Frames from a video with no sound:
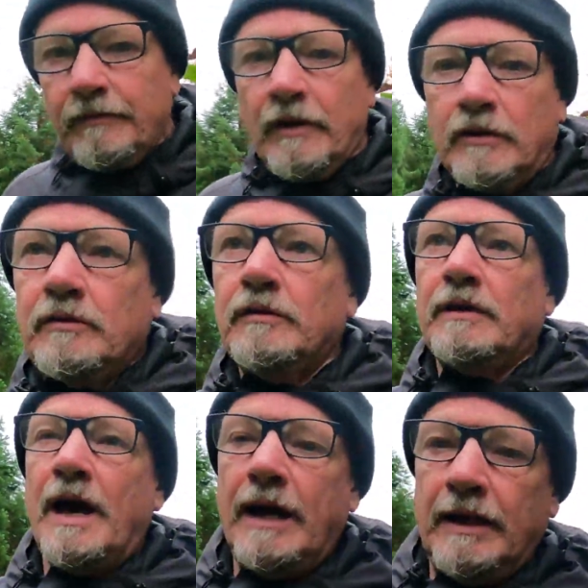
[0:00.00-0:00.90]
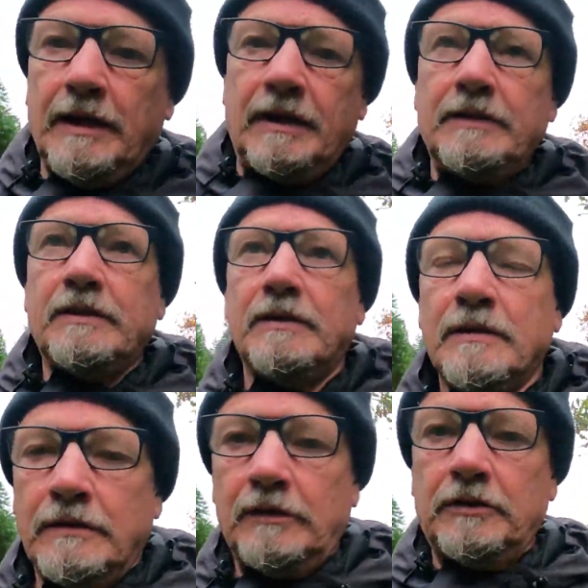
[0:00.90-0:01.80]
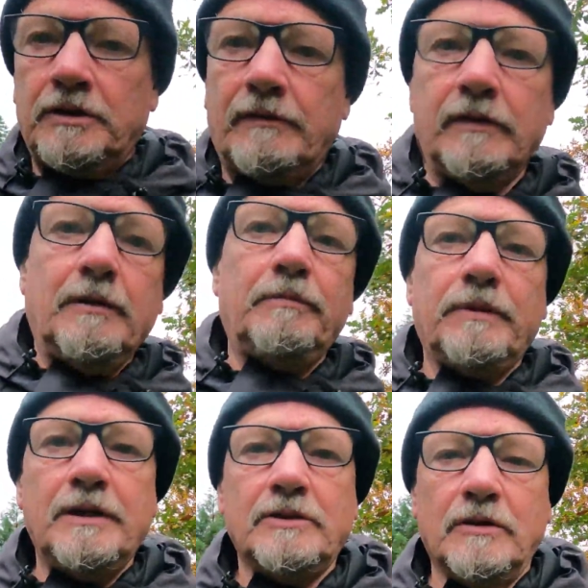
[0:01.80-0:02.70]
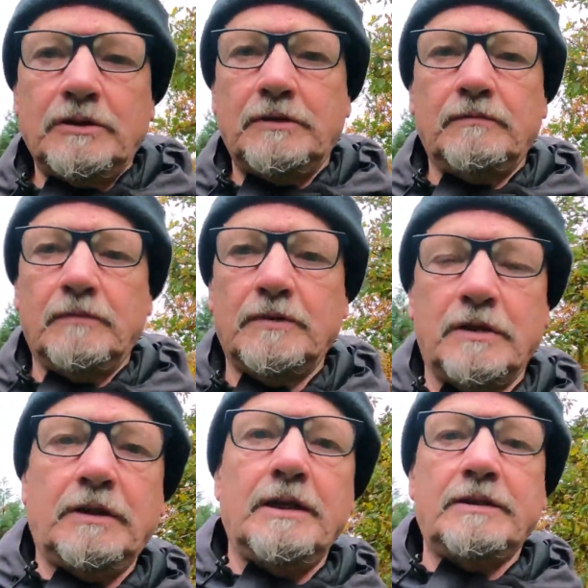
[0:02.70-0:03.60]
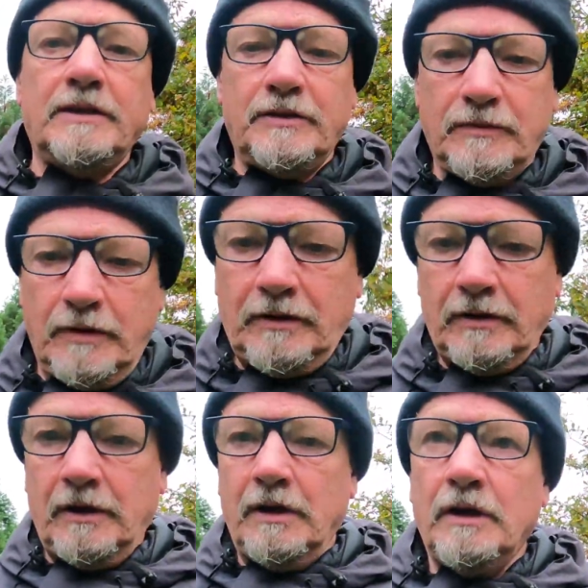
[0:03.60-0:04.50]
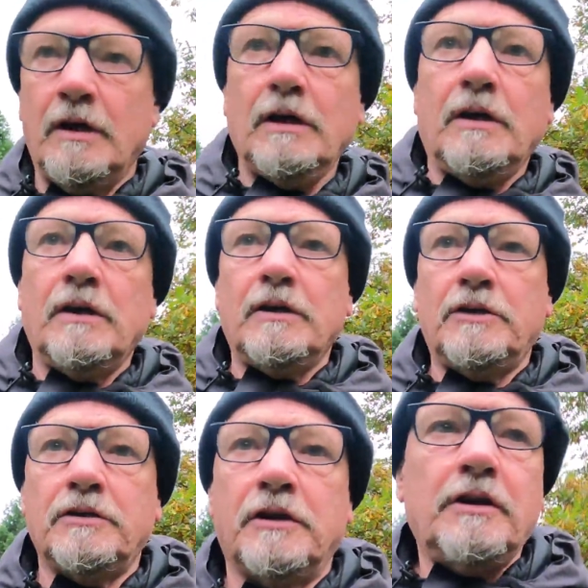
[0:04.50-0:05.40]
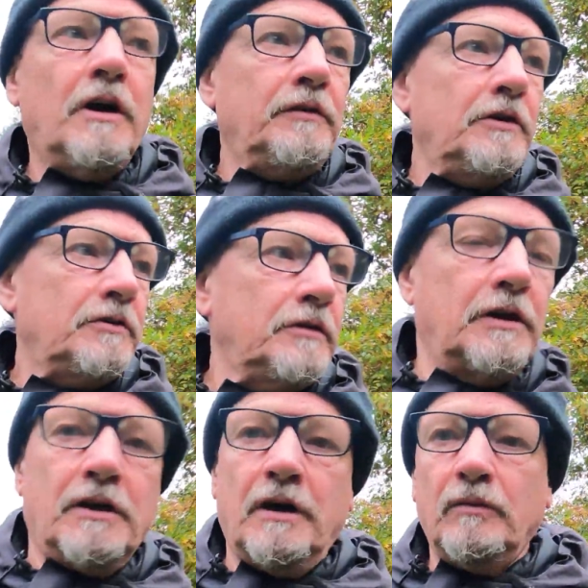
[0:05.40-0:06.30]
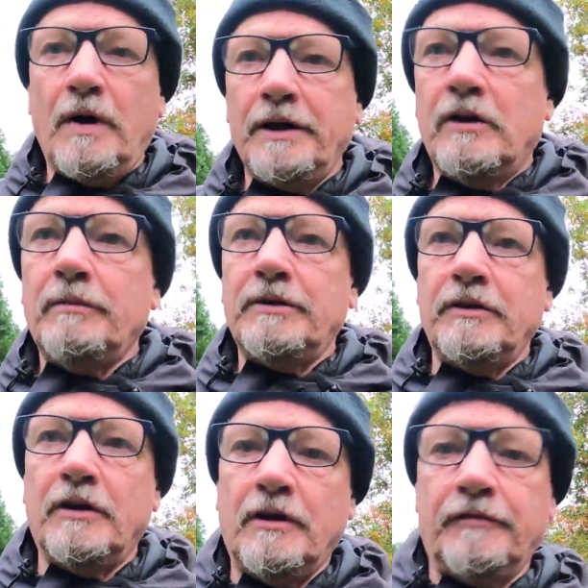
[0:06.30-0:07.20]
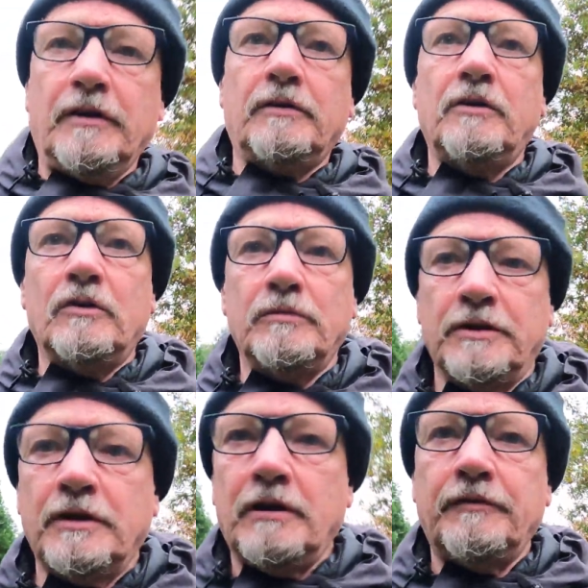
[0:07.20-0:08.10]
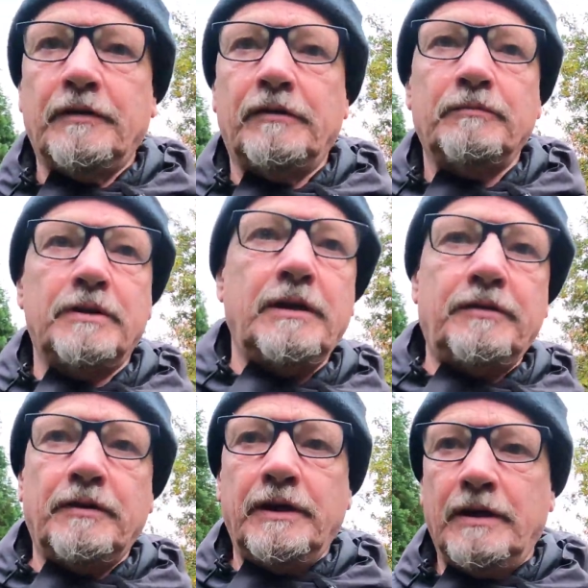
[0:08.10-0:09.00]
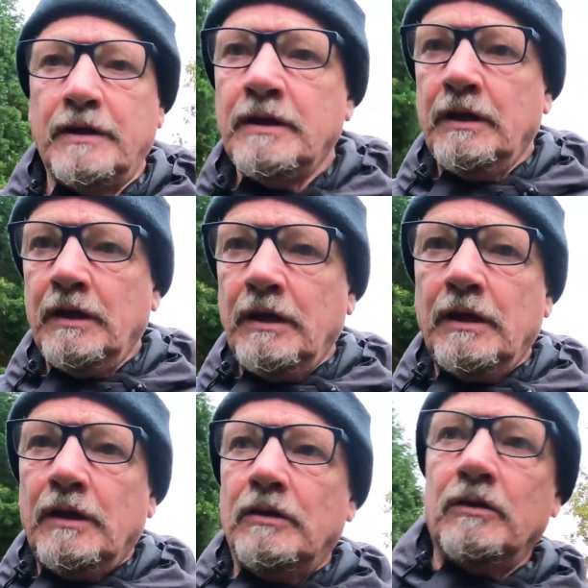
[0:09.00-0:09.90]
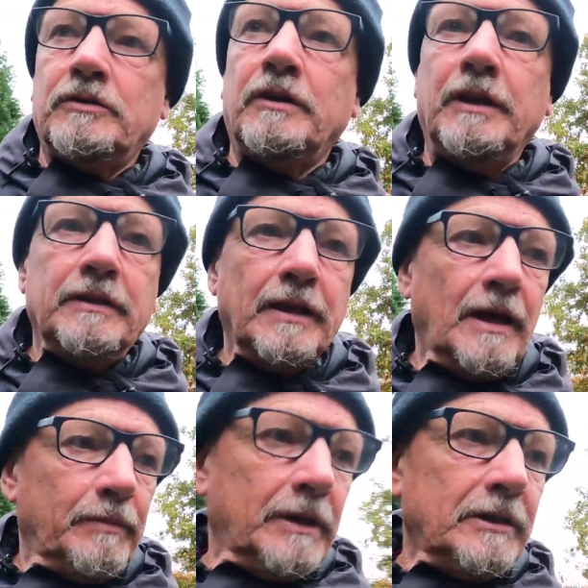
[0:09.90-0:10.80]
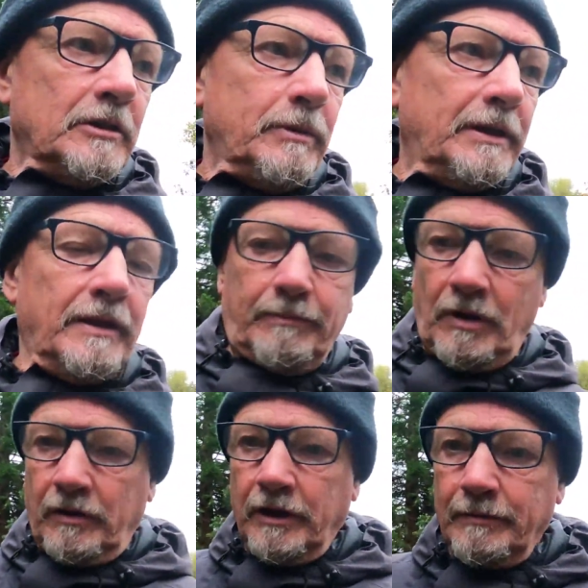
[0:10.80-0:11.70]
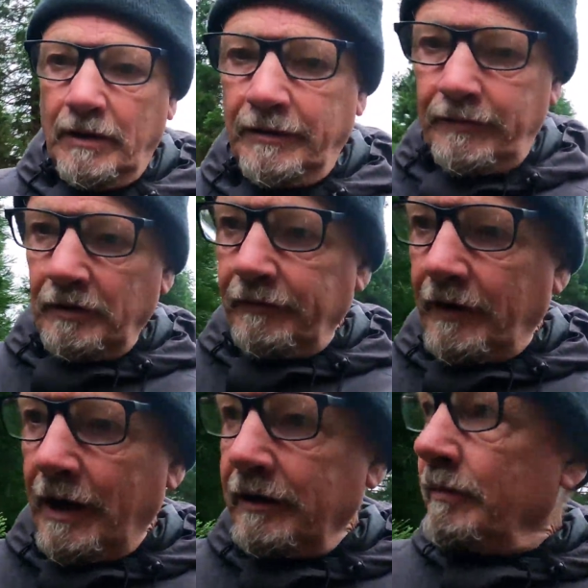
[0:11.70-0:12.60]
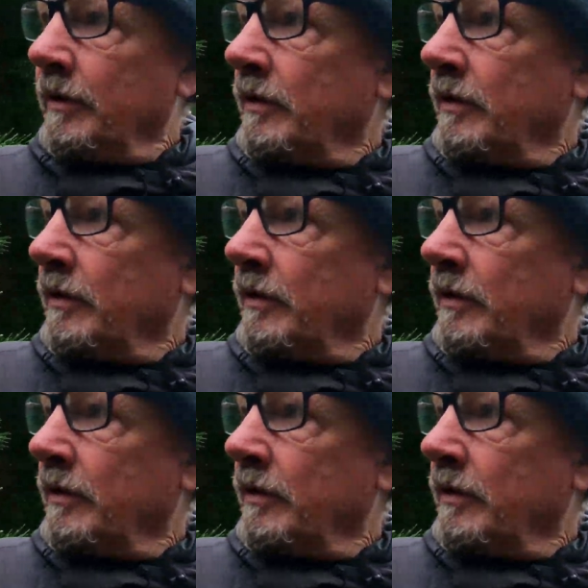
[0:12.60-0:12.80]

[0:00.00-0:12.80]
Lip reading: Follow guidelines not to travel. Now please don't turn this into a you should have gone, you shouldn't have gone, why are you coming to Norfolk, don't come to Norfolk from 2-3. Don't turn it into that please, there's plenty of them knocking about if you want to find them.